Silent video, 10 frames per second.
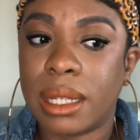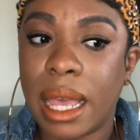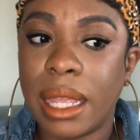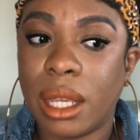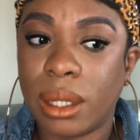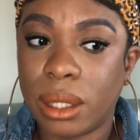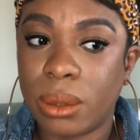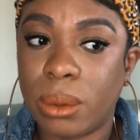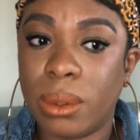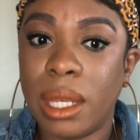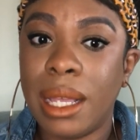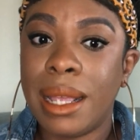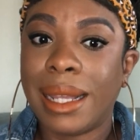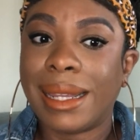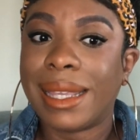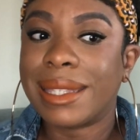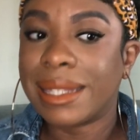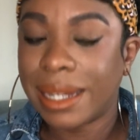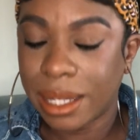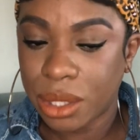not include
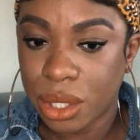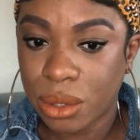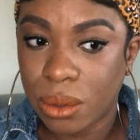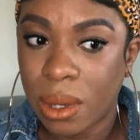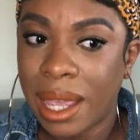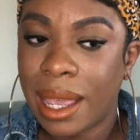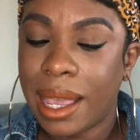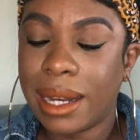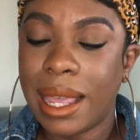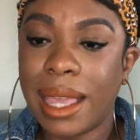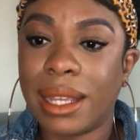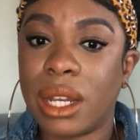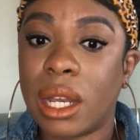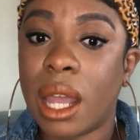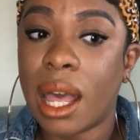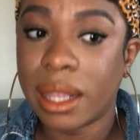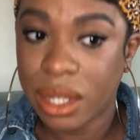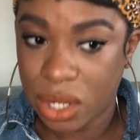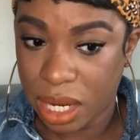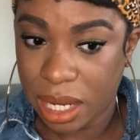listening to and
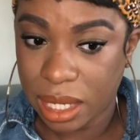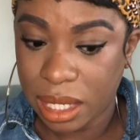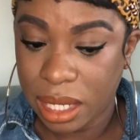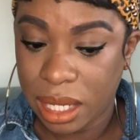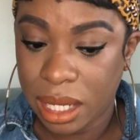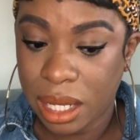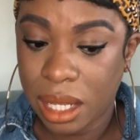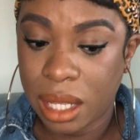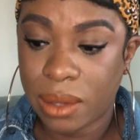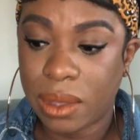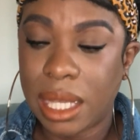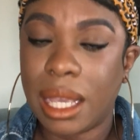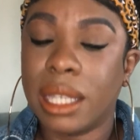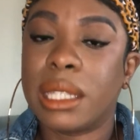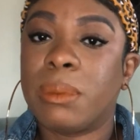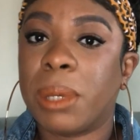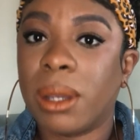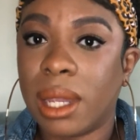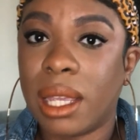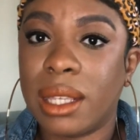acknowledging the
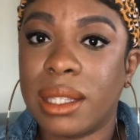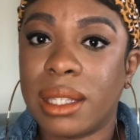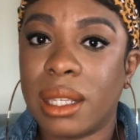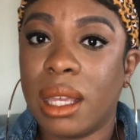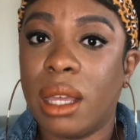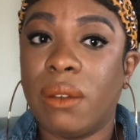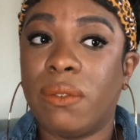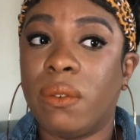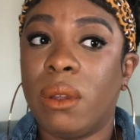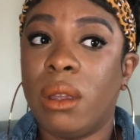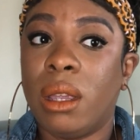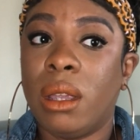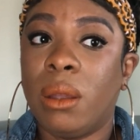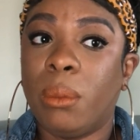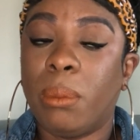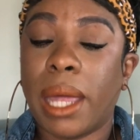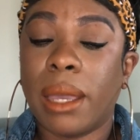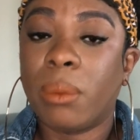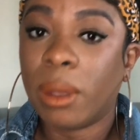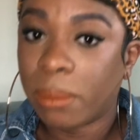experience of
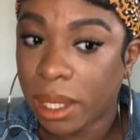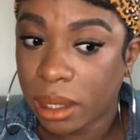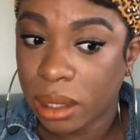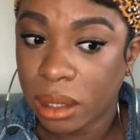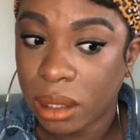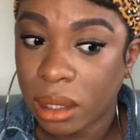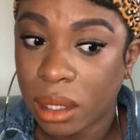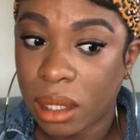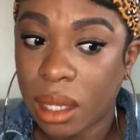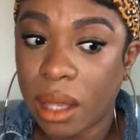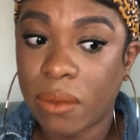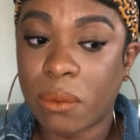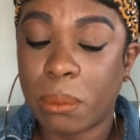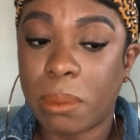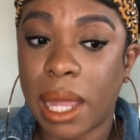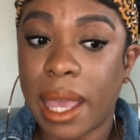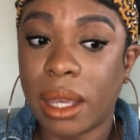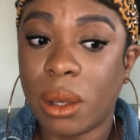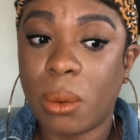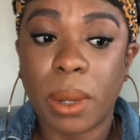Black women, of Black
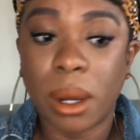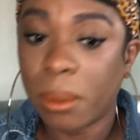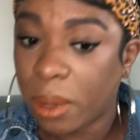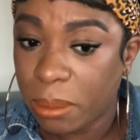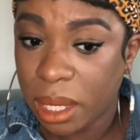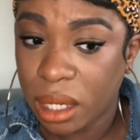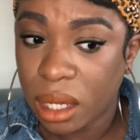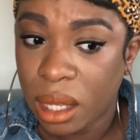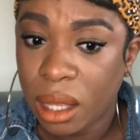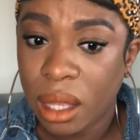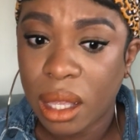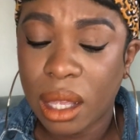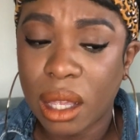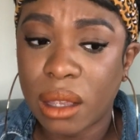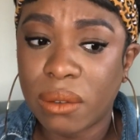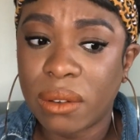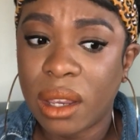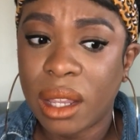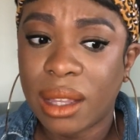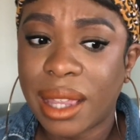queer women, of
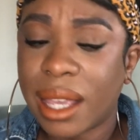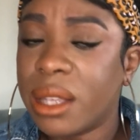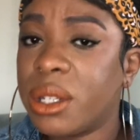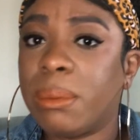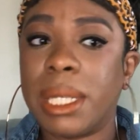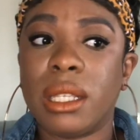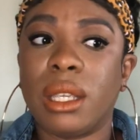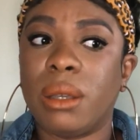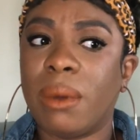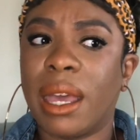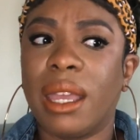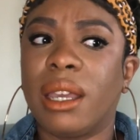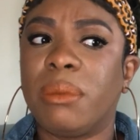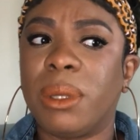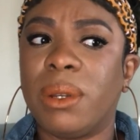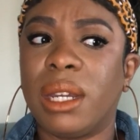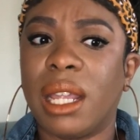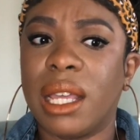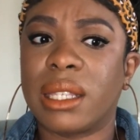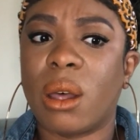the LGBTQIA community
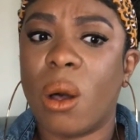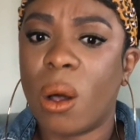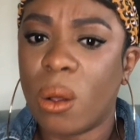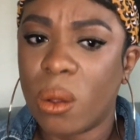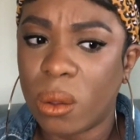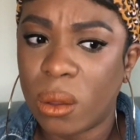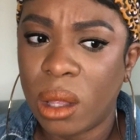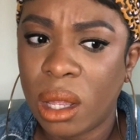as a whole.